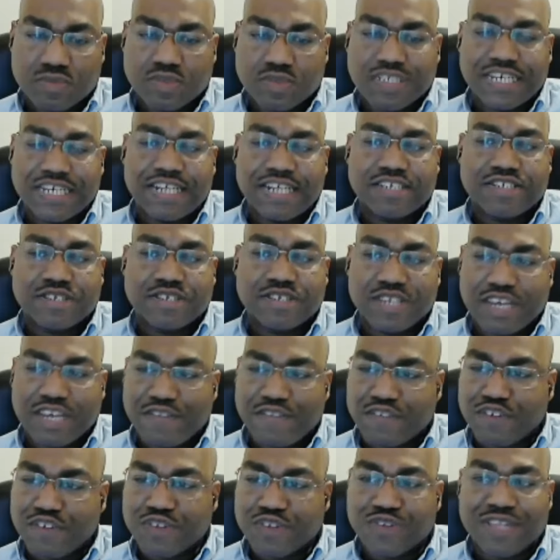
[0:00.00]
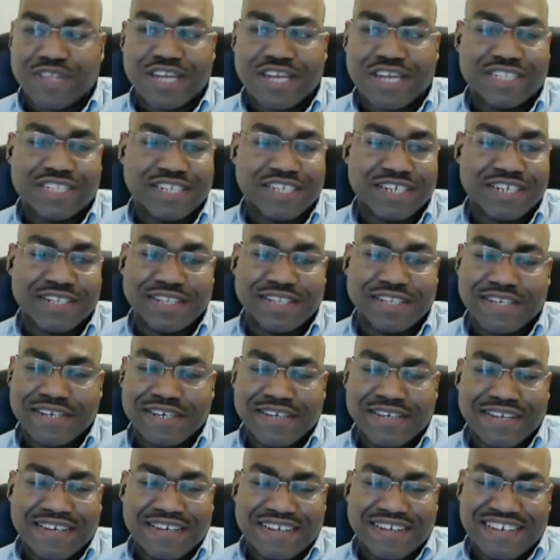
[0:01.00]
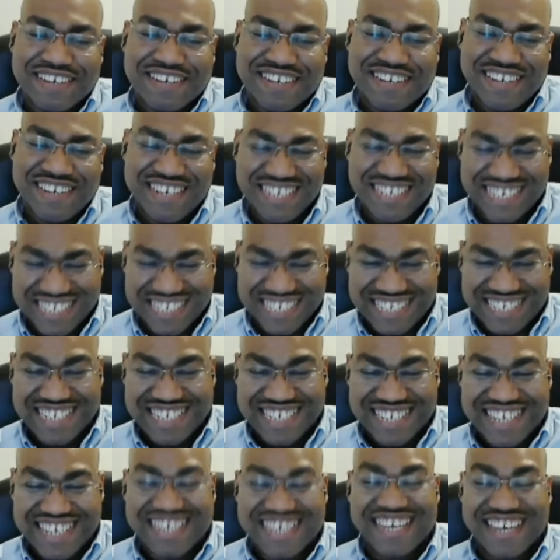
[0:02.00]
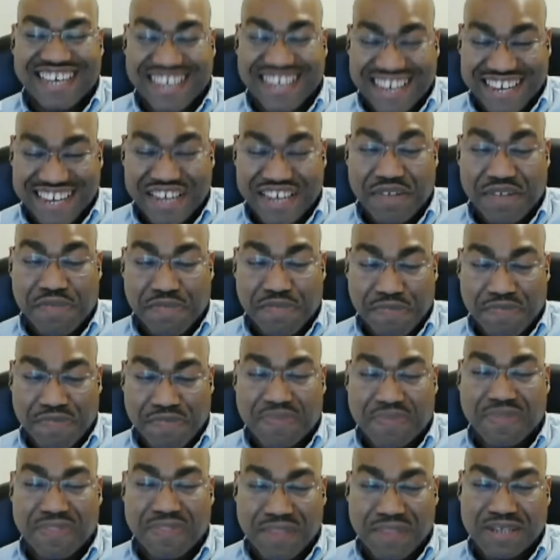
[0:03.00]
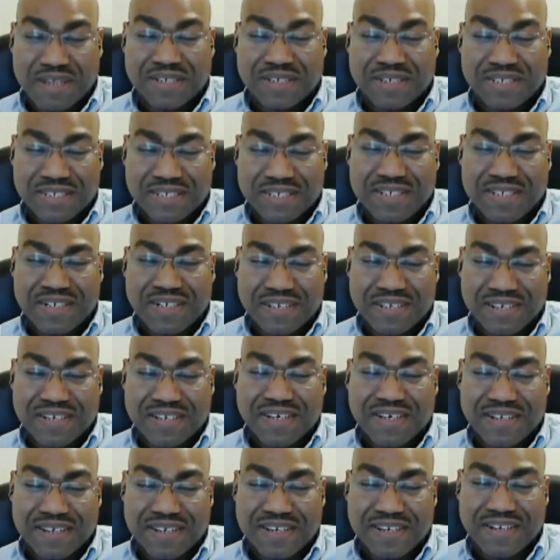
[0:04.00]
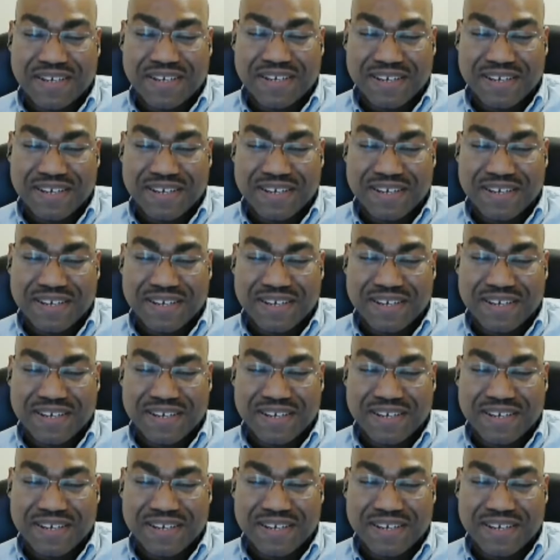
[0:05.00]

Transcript: You gotta, you gotta filter that shit. yeah. uh, they